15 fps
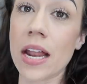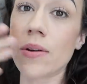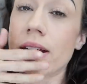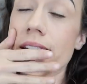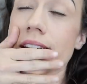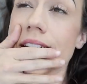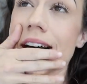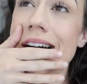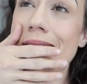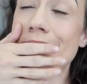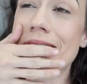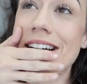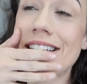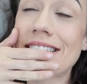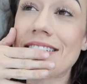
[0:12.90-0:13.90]
Anyway,
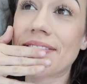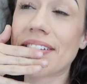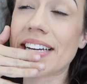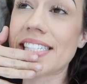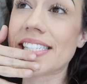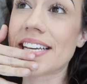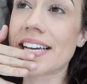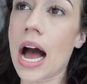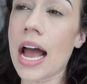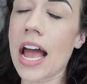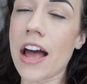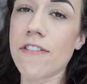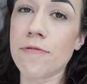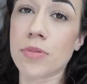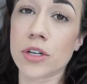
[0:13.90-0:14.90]
um, I need advice. I
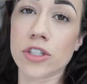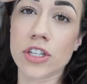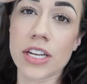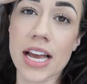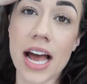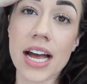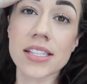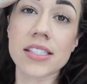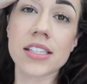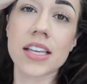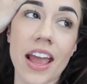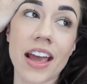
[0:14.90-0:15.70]
have Persian cats